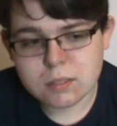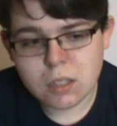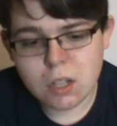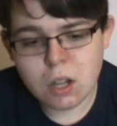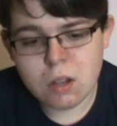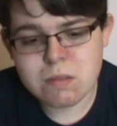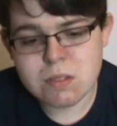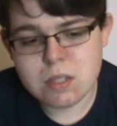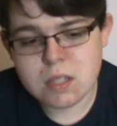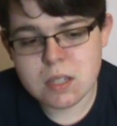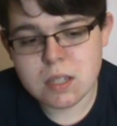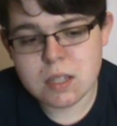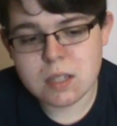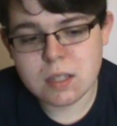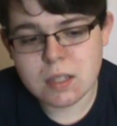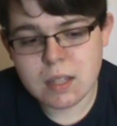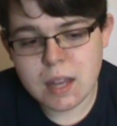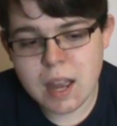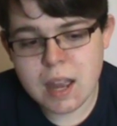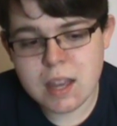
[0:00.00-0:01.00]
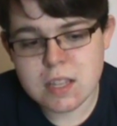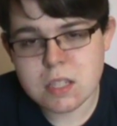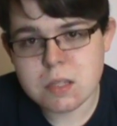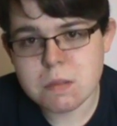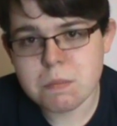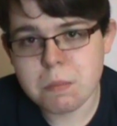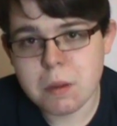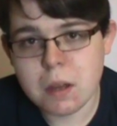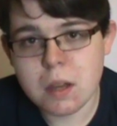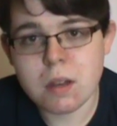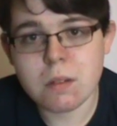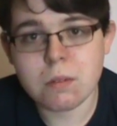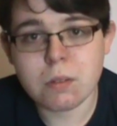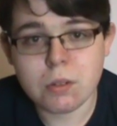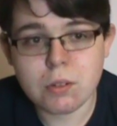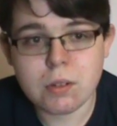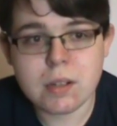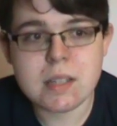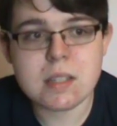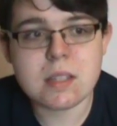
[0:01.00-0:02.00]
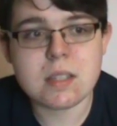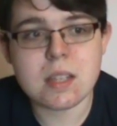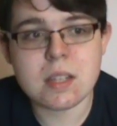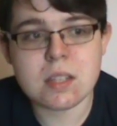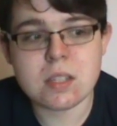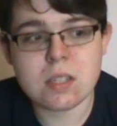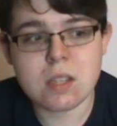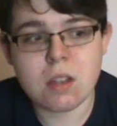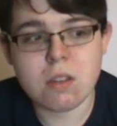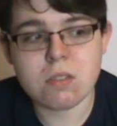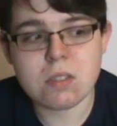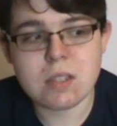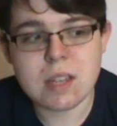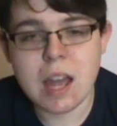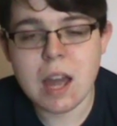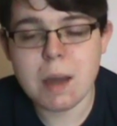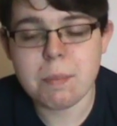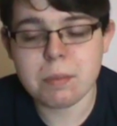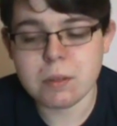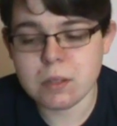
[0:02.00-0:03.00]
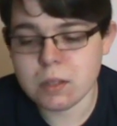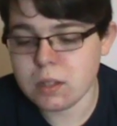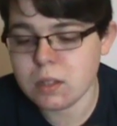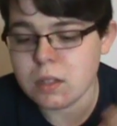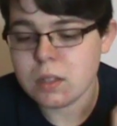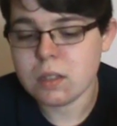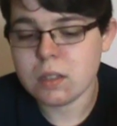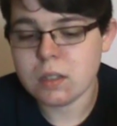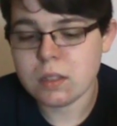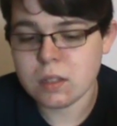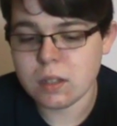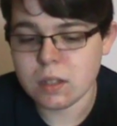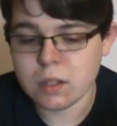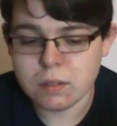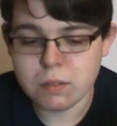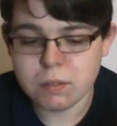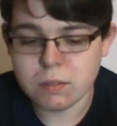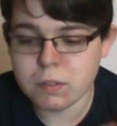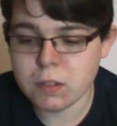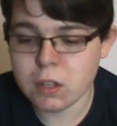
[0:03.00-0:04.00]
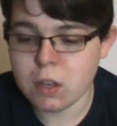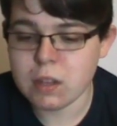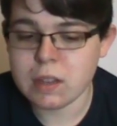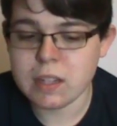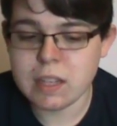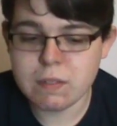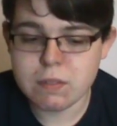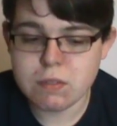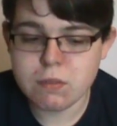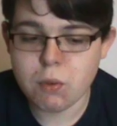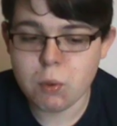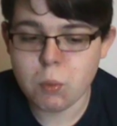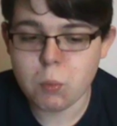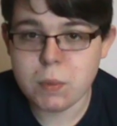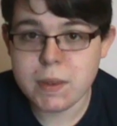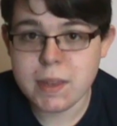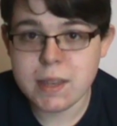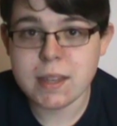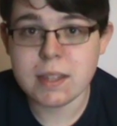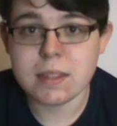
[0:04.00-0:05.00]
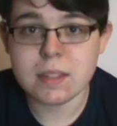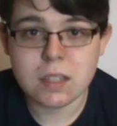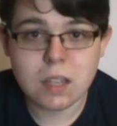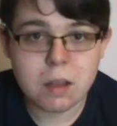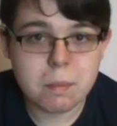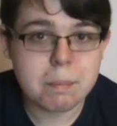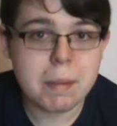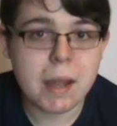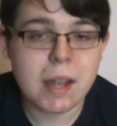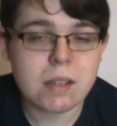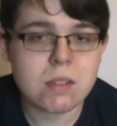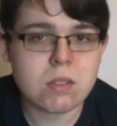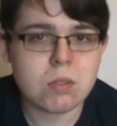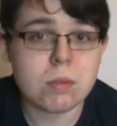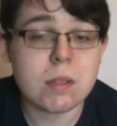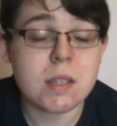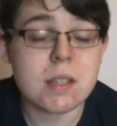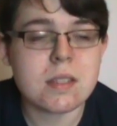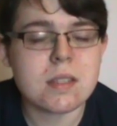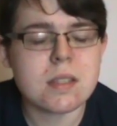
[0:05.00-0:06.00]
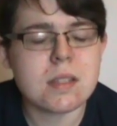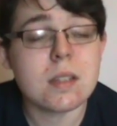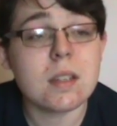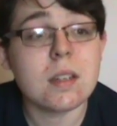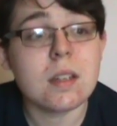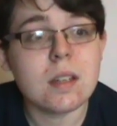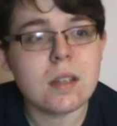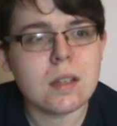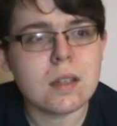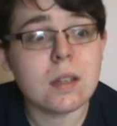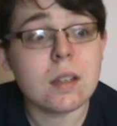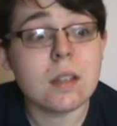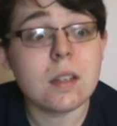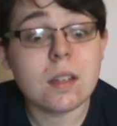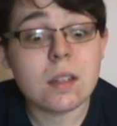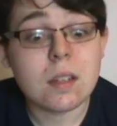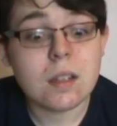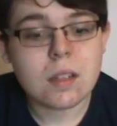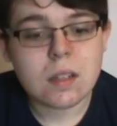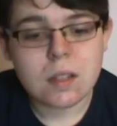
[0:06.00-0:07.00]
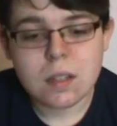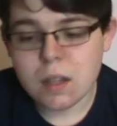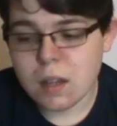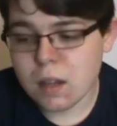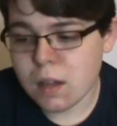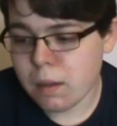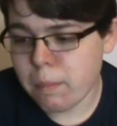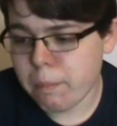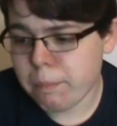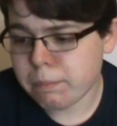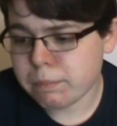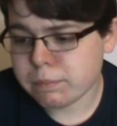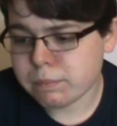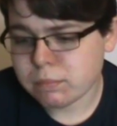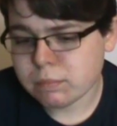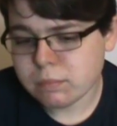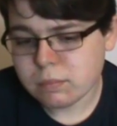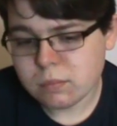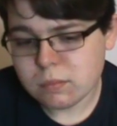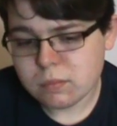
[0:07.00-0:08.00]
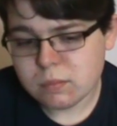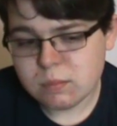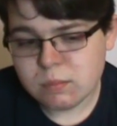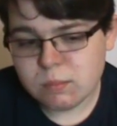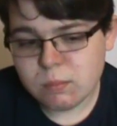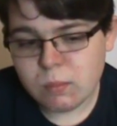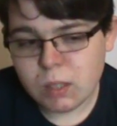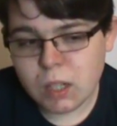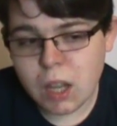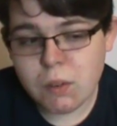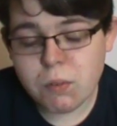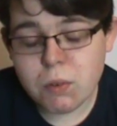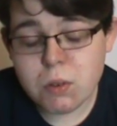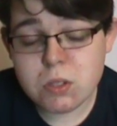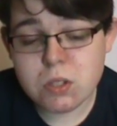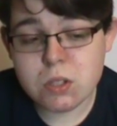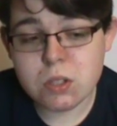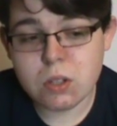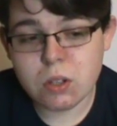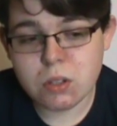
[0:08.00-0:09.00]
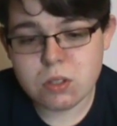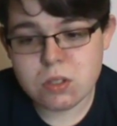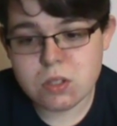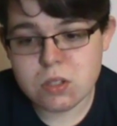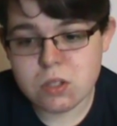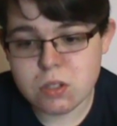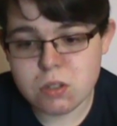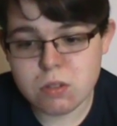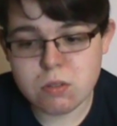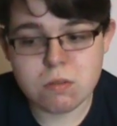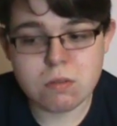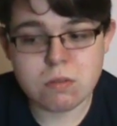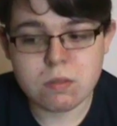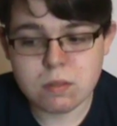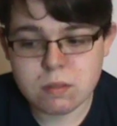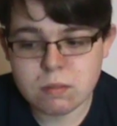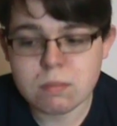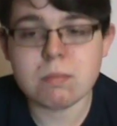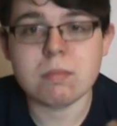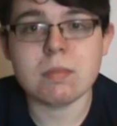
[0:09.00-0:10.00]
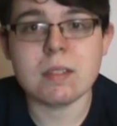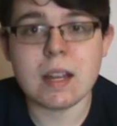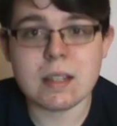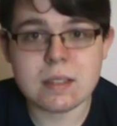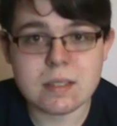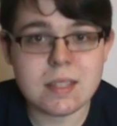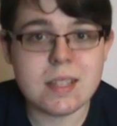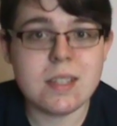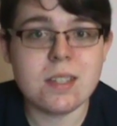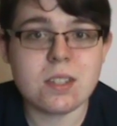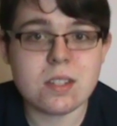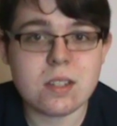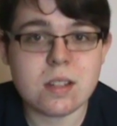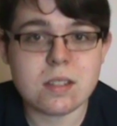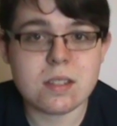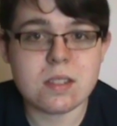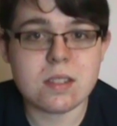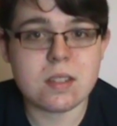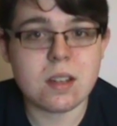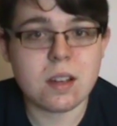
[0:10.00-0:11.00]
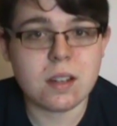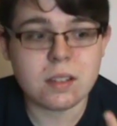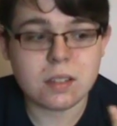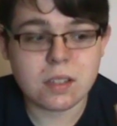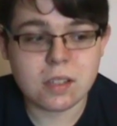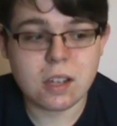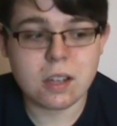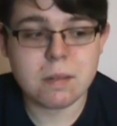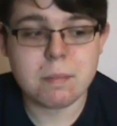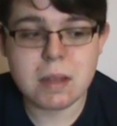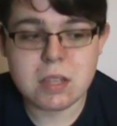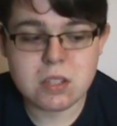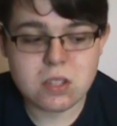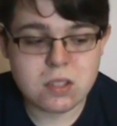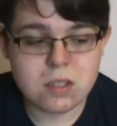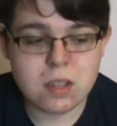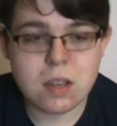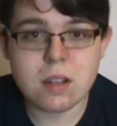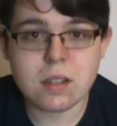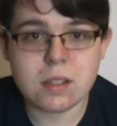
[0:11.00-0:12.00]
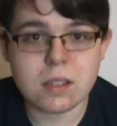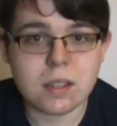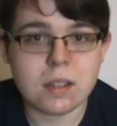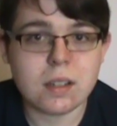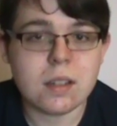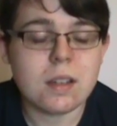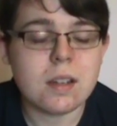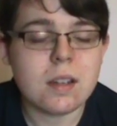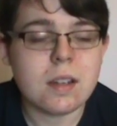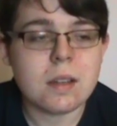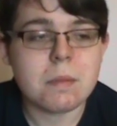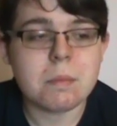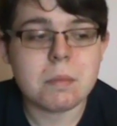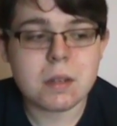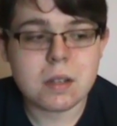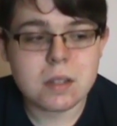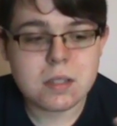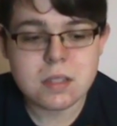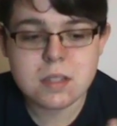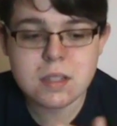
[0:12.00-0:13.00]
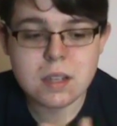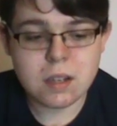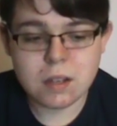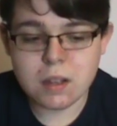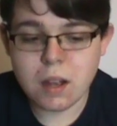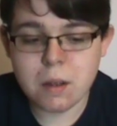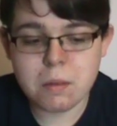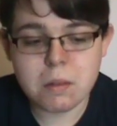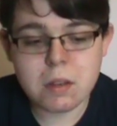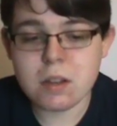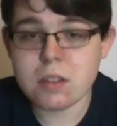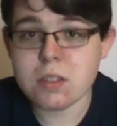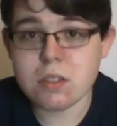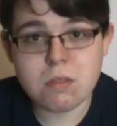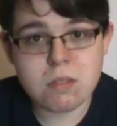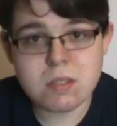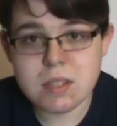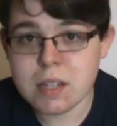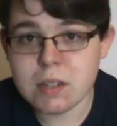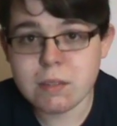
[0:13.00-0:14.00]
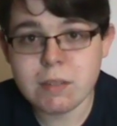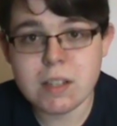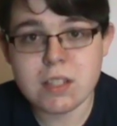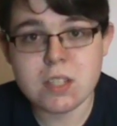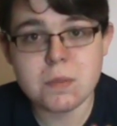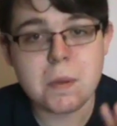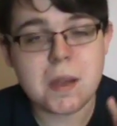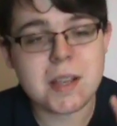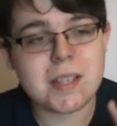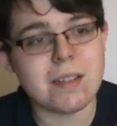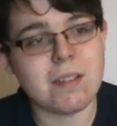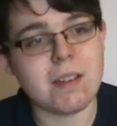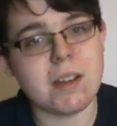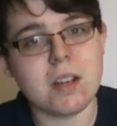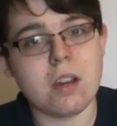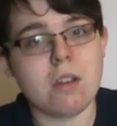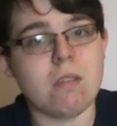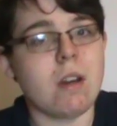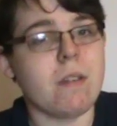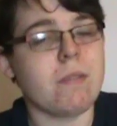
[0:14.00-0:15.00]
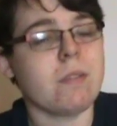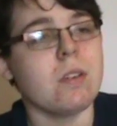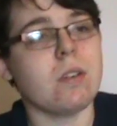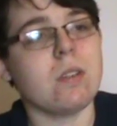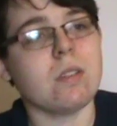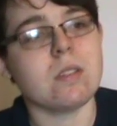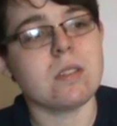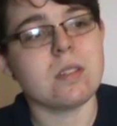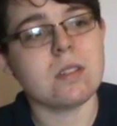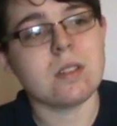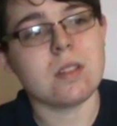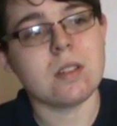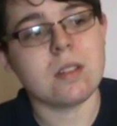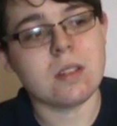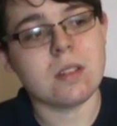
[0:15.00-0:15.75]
Obviously, as per request, it's going to happen, we're going to leave it for a week and come back to it. I've also got to do that t-shirt design, like I mentioned earlier. But, I'm going to do this anyway, despite how I know I've got